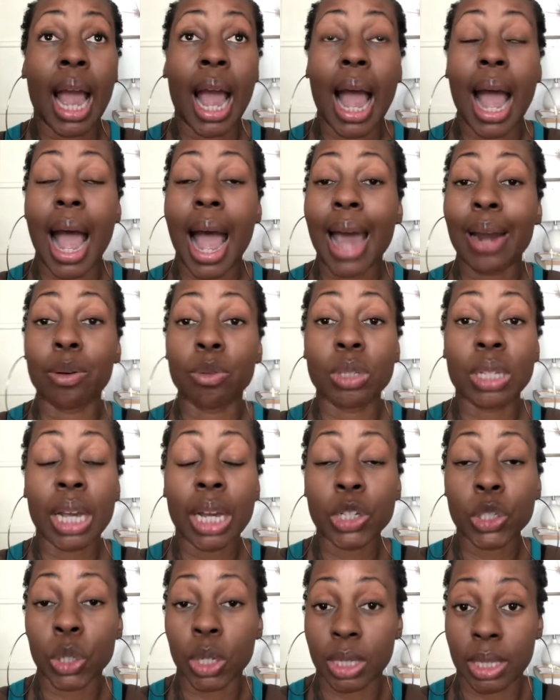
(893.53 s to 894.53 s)
I don't
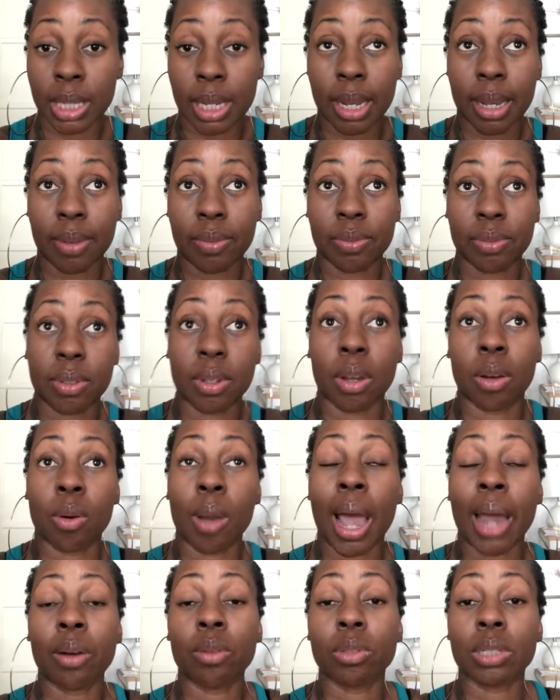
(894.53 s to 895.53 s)
touch on stuff. So
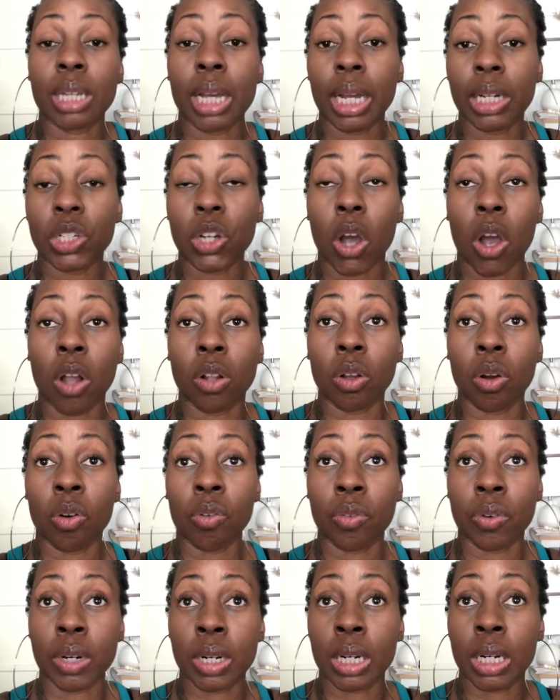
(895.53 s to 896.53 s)
I don't touch all
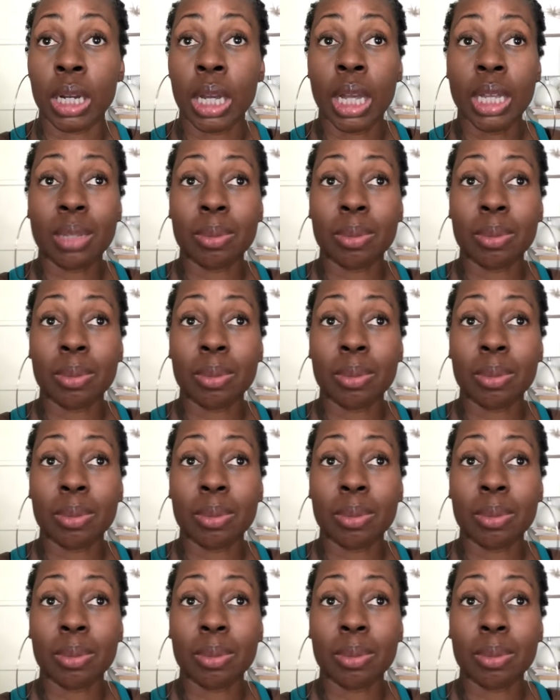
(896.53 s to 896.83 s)
over,